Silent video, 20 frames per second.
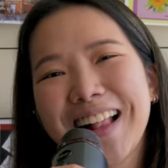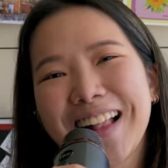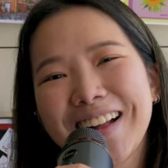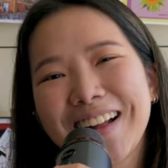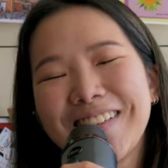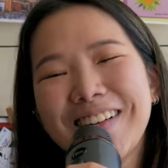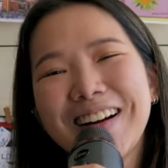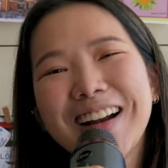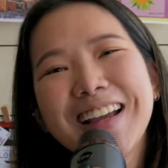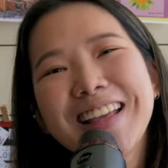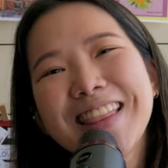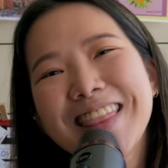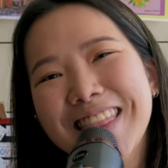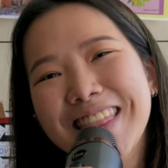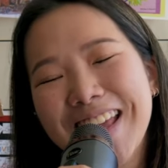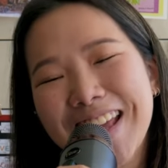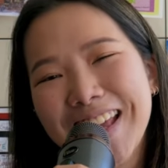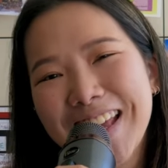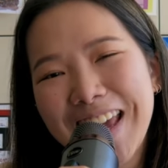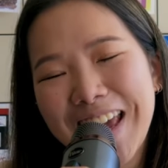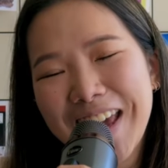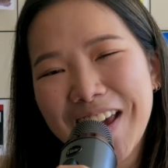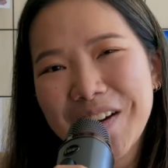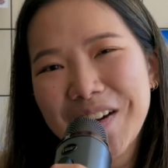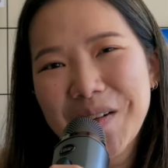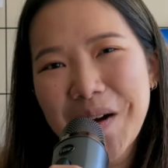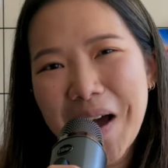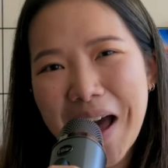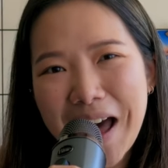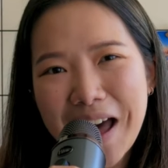Alright, thank
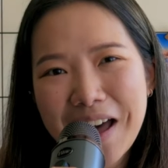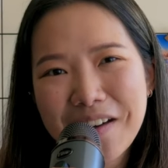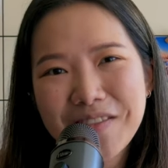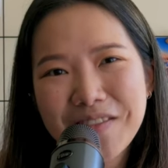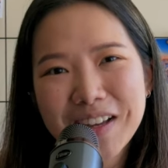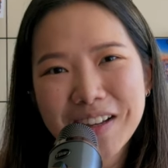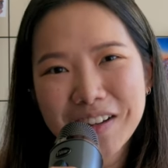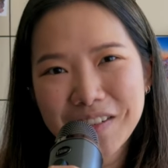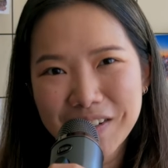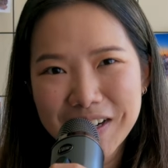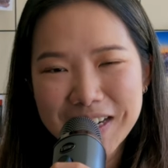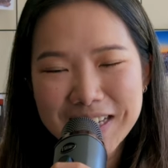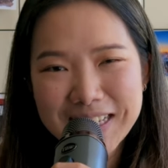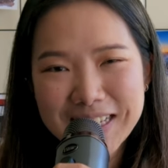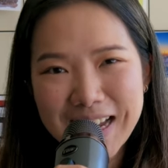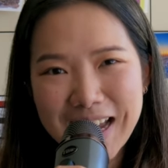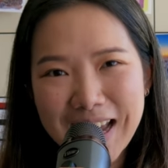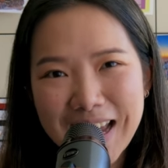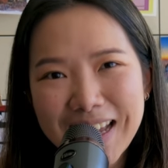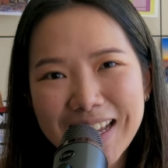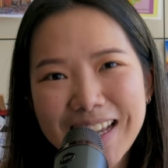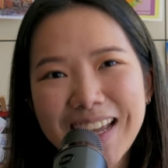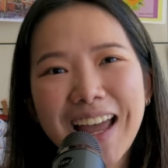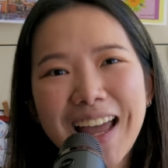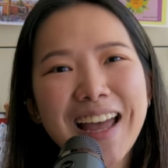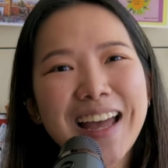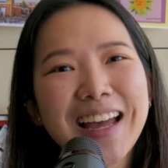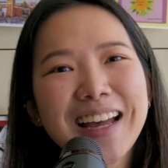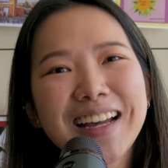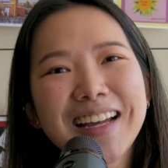you, have a great day,
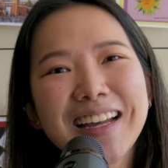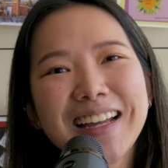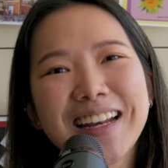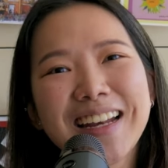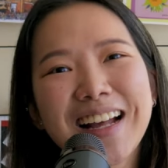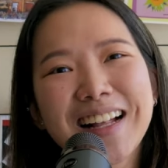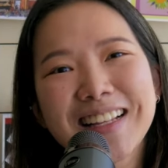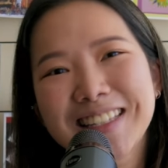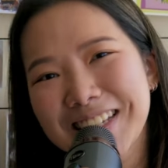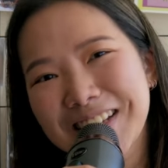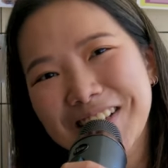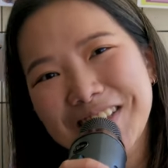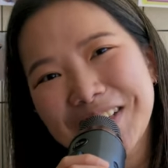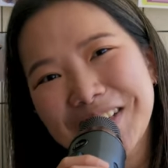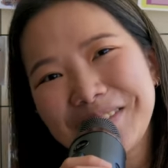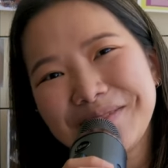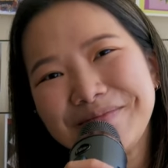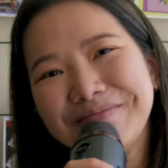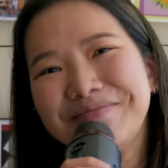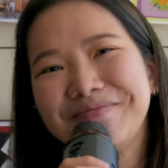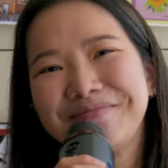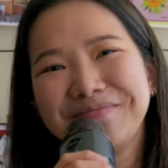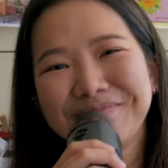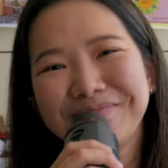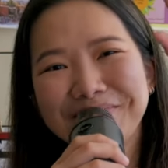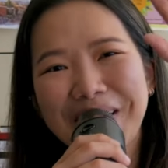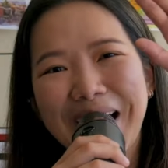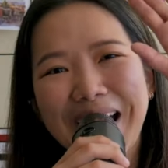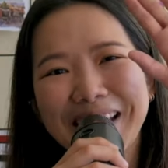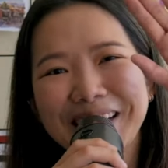and I'll see you soon.
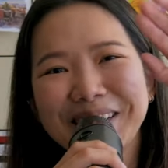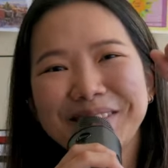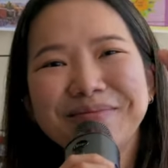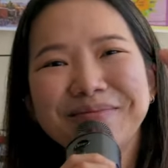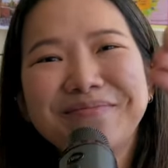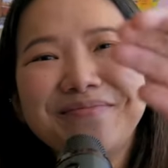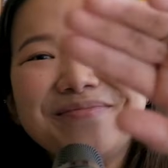Bye.